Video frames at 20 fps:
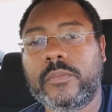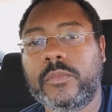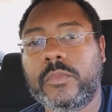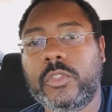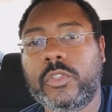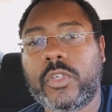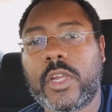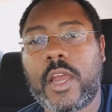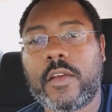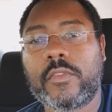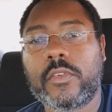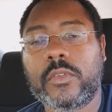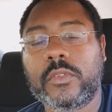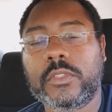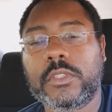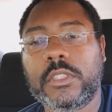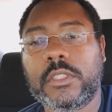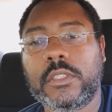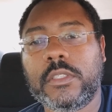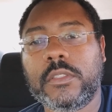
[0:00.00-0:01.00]
travel
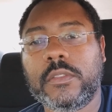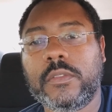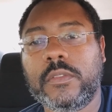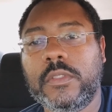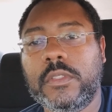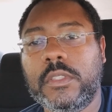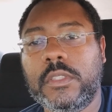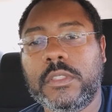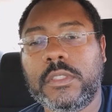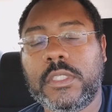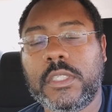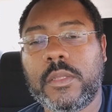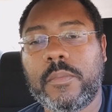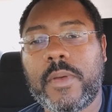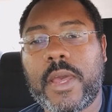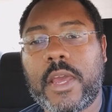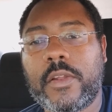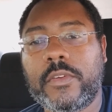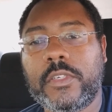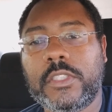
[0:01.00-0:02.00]
to to the
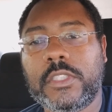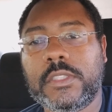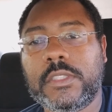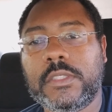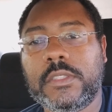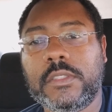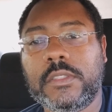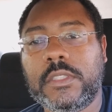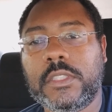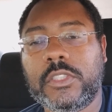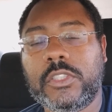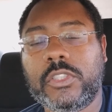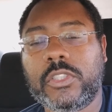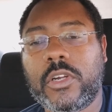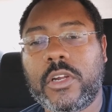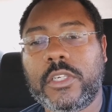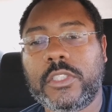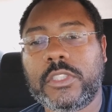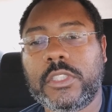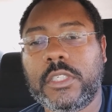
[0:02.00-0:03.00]
battery just
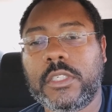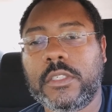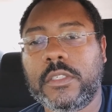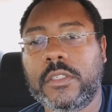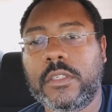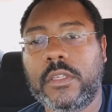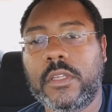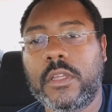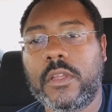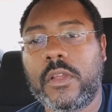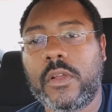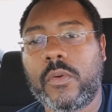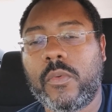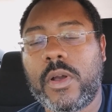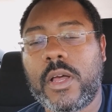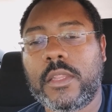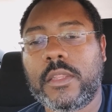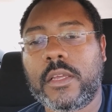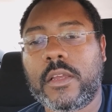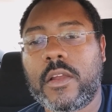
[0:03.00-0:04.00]
discharging
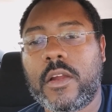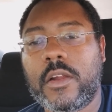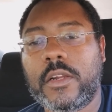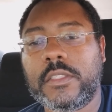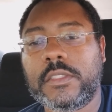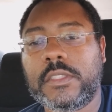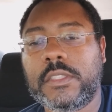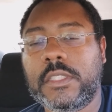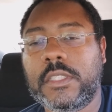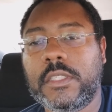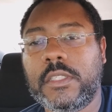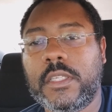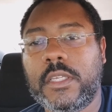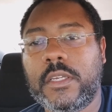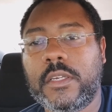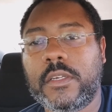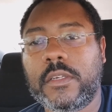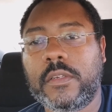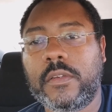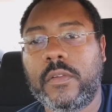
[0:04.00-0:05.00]
while the car is sitting
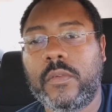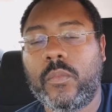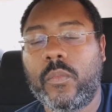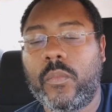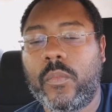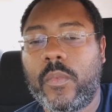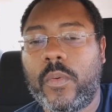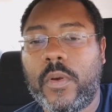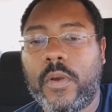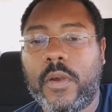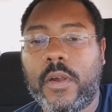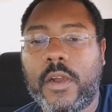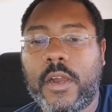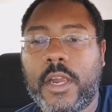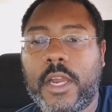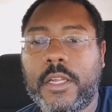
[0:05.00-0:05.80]
there. All